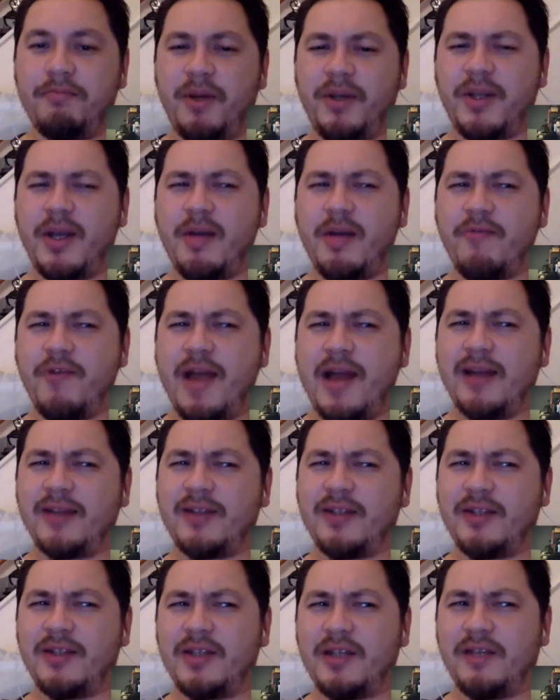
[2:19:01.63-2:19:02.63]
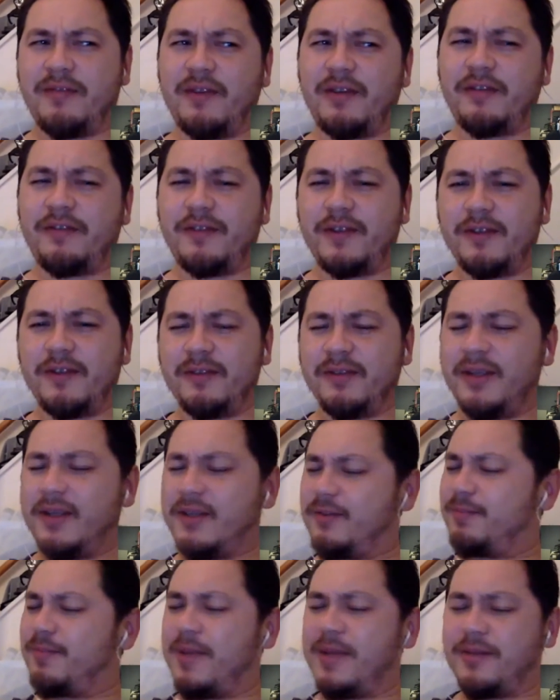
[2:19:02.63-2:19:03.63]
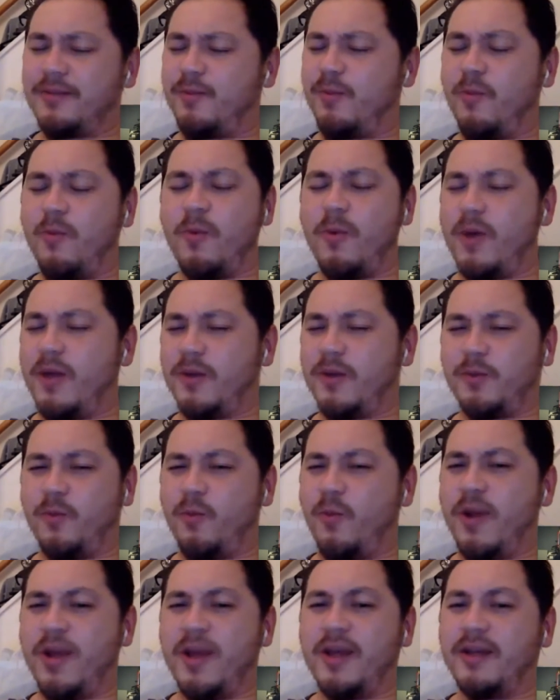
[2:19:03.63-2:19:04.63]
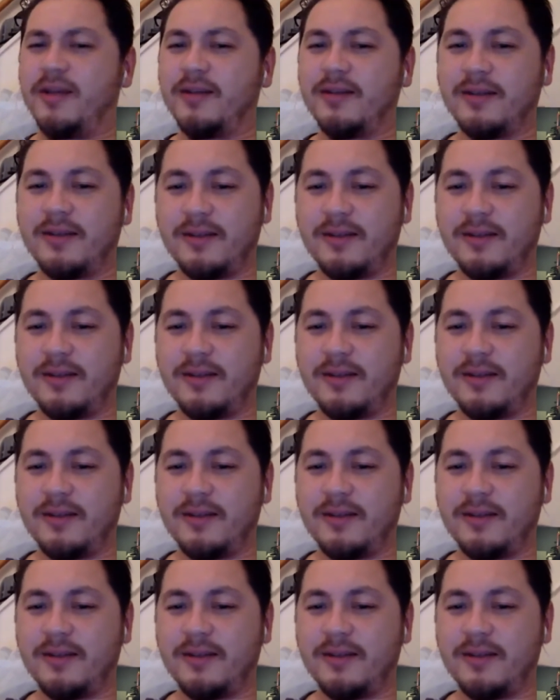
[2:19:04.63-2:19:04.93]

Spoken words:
yet reality TV feel. It's weird.